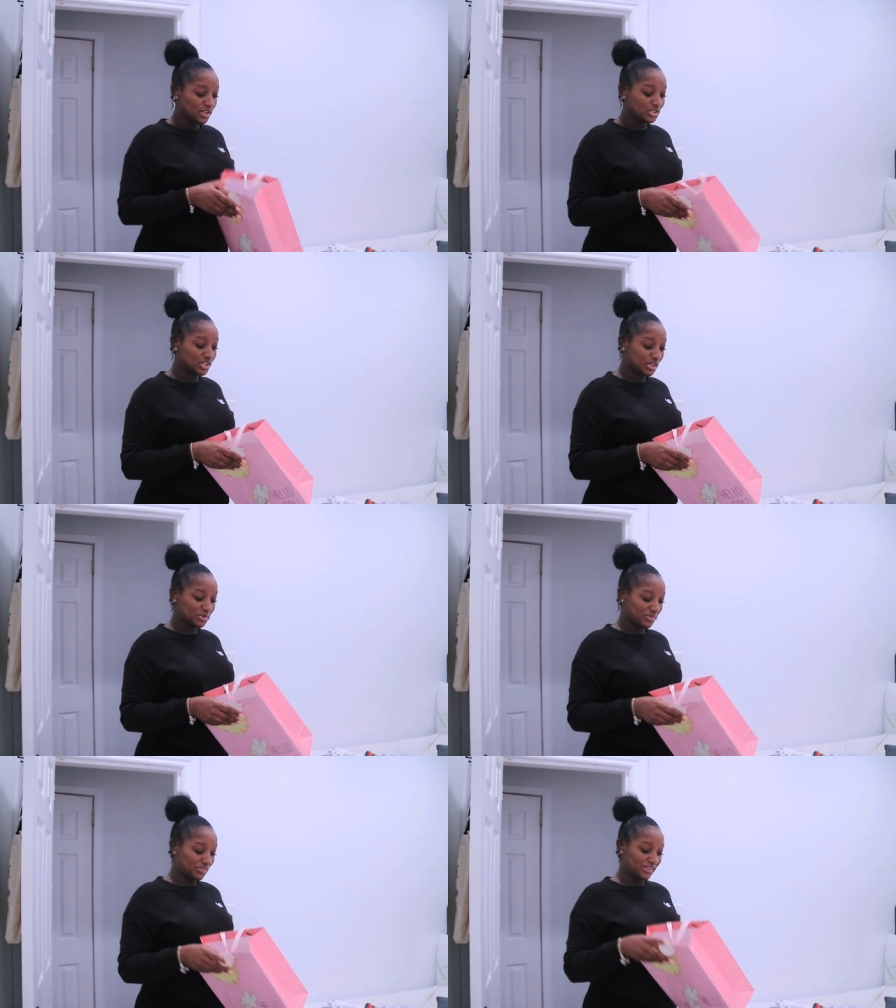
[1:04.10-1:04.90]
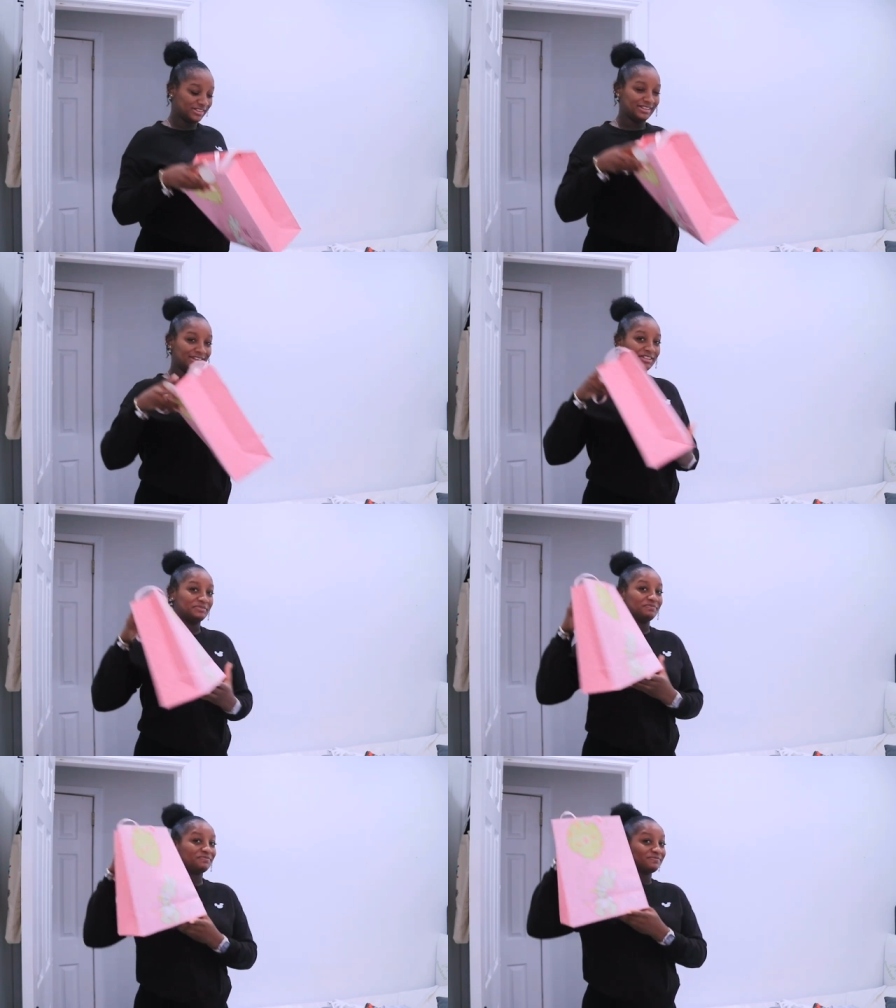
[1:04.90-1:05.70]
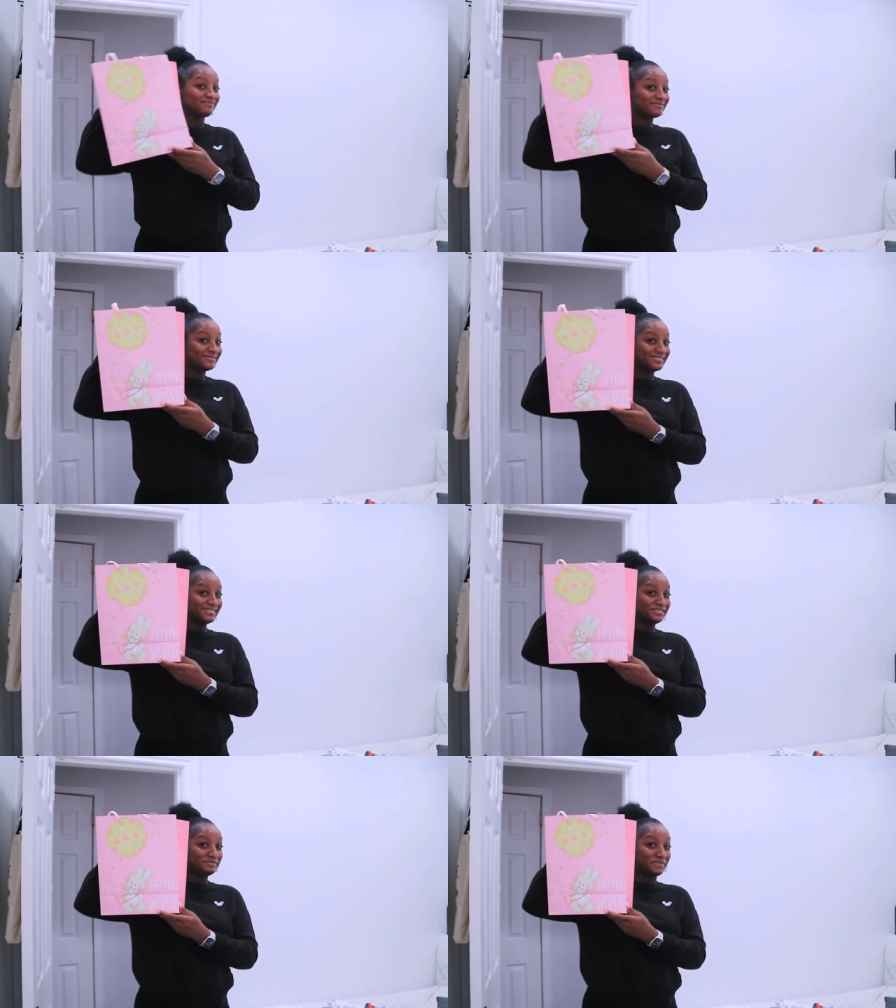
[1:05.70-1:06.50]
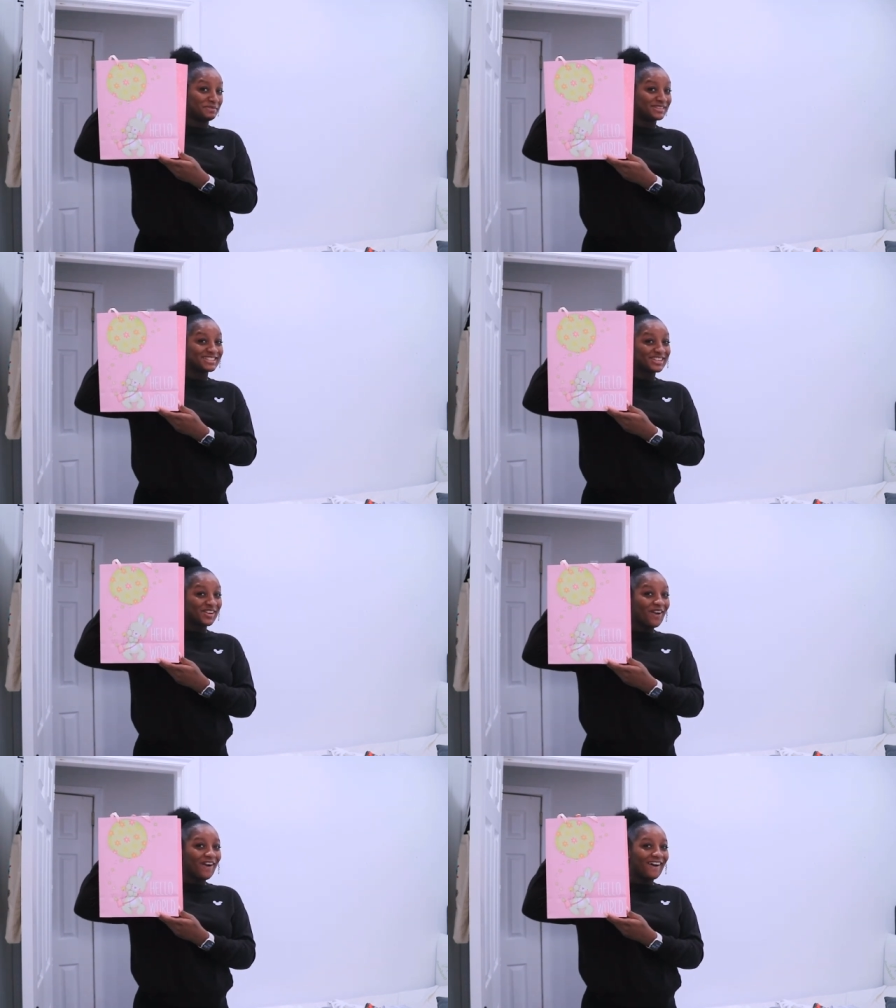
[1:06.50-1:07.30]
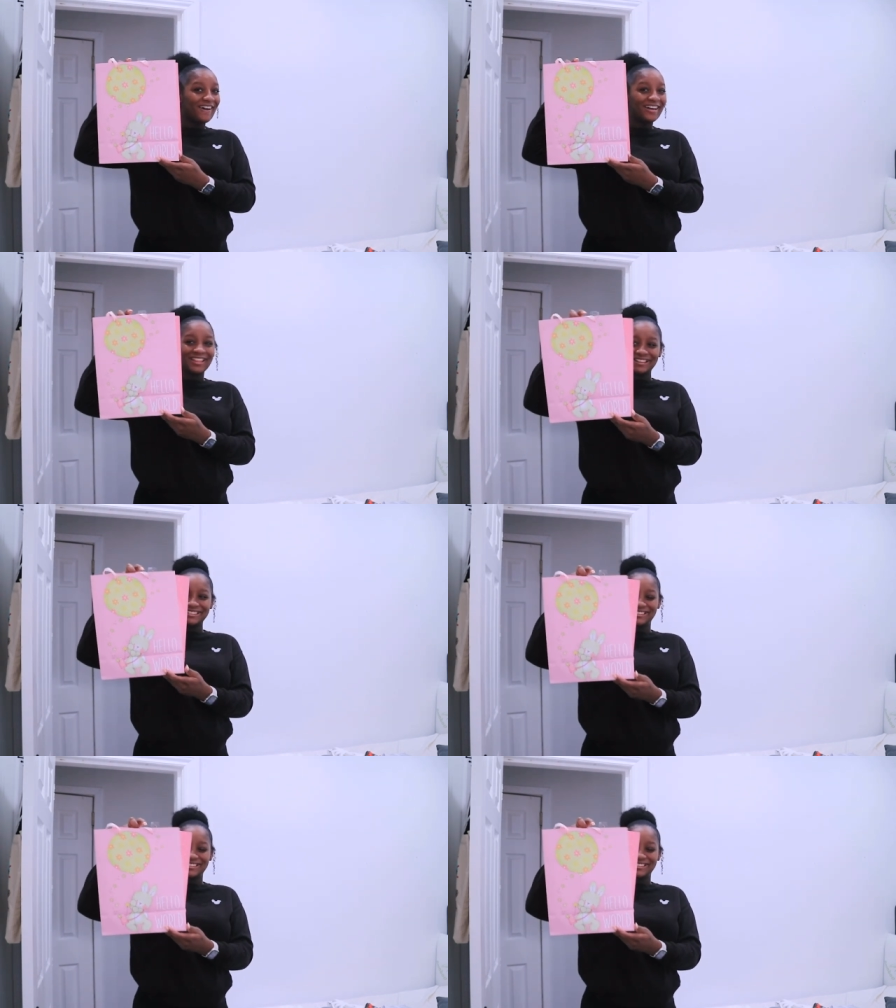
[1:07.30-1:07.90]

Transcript: gender reveal, baby's a girl,